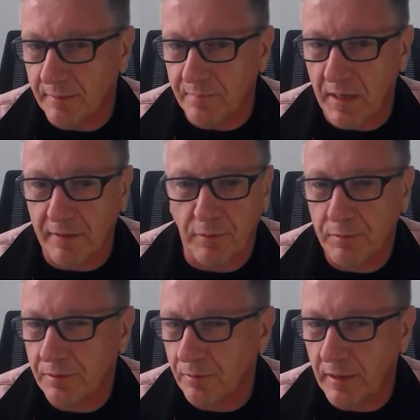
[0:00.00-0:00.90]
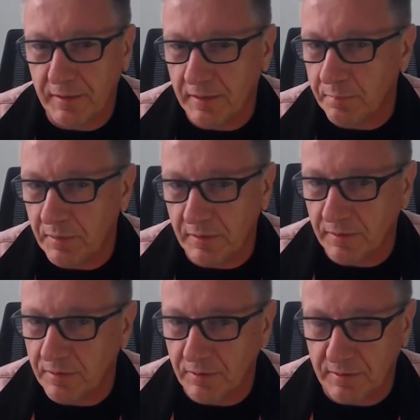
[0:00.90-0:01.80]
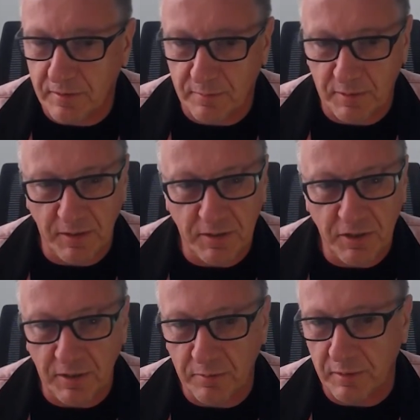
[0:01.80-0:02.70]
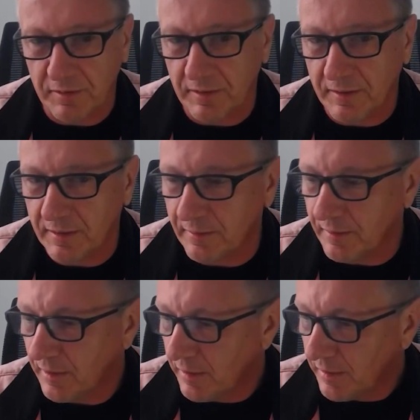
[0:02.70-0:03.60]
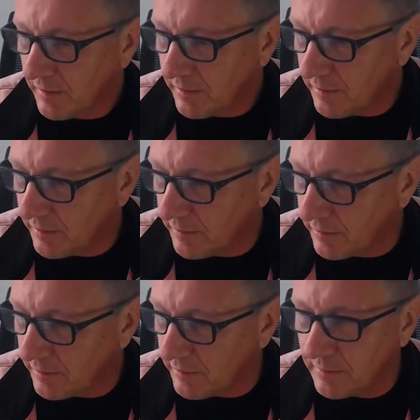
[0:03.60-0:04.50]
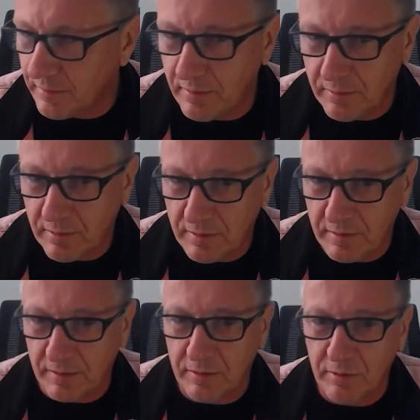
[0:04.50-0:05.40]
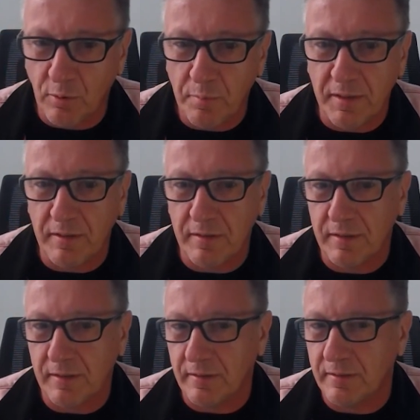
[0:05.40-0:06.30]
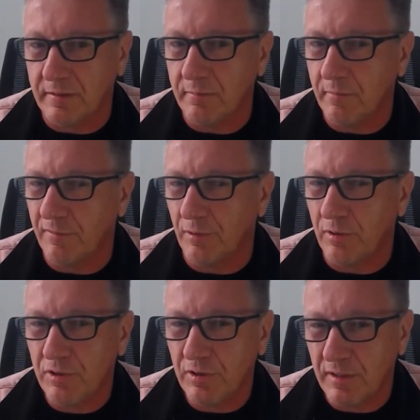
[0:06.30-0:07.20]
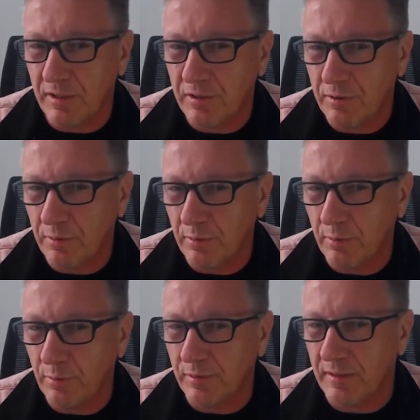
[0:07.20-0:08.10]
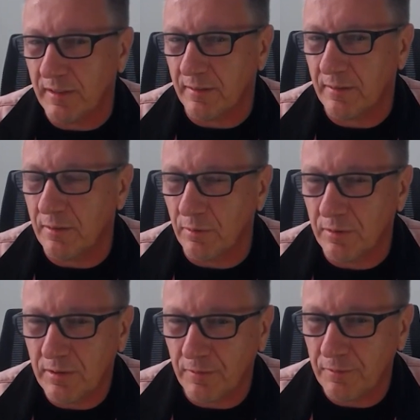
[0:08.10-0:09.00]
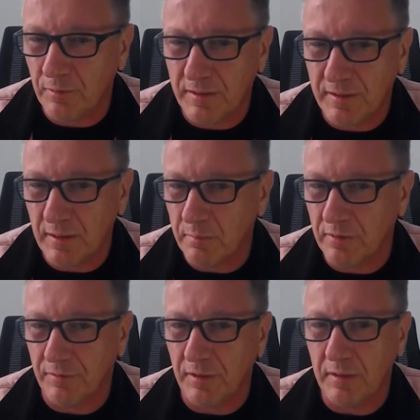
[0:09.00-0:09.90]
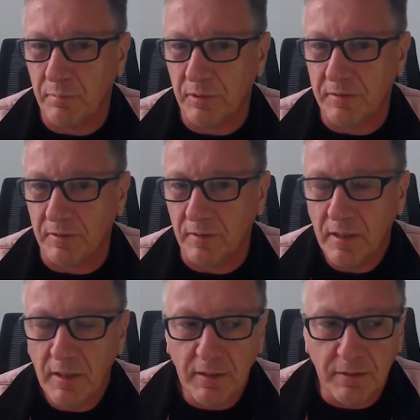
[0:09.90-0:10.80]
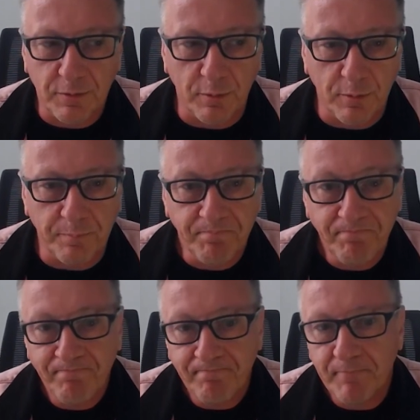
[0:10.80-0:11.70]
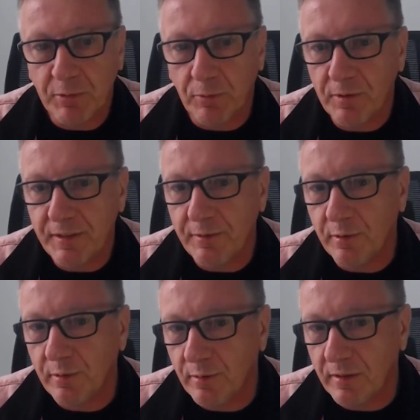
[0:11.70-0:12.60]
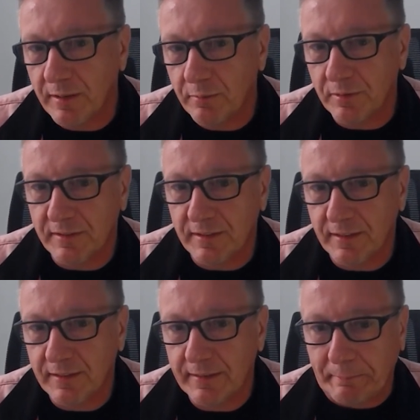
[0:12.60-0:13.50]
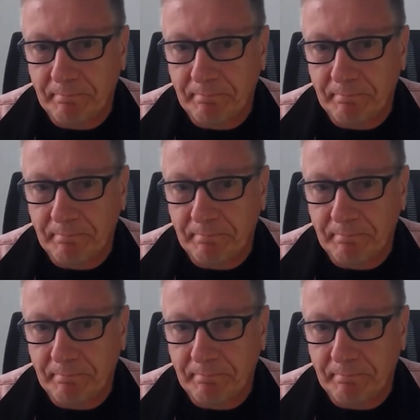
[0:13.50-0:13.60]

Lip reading: I've also had experience just teaching with it, and there's so many version issues that the software seems very brittle. So all in all, I would say,